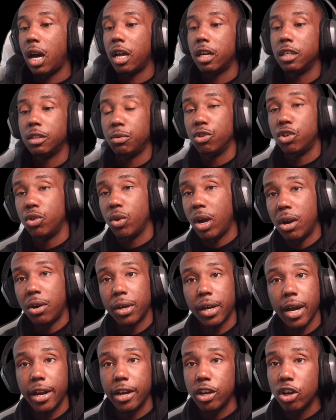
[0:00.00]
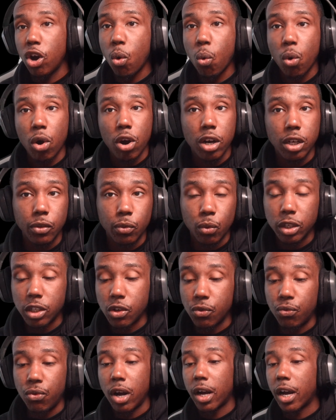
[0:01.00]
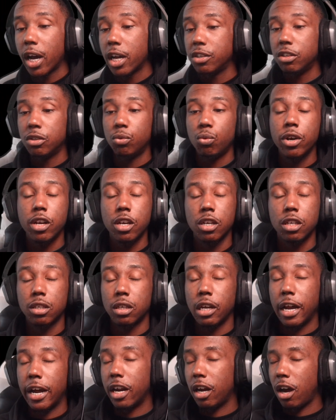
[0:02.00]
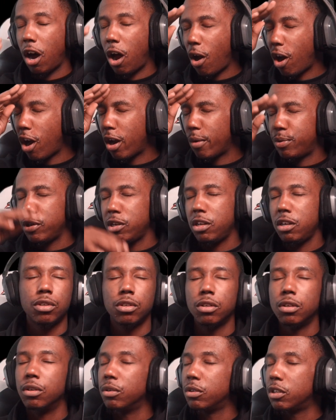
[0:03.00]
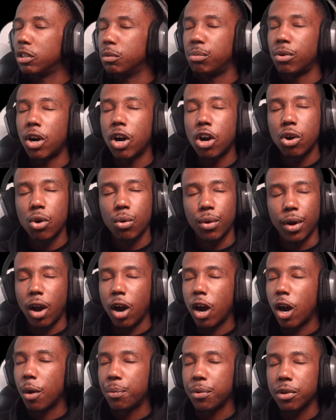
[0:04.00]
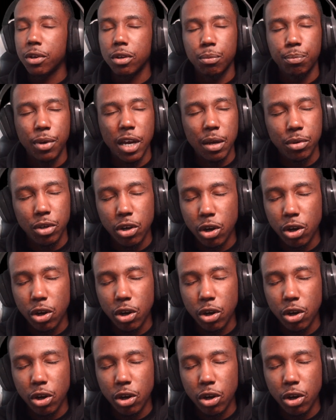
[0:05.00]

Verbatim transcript: honest with you. I don't got no words for what the I just witnessed. Like RIP to the, to bro and RIP to baby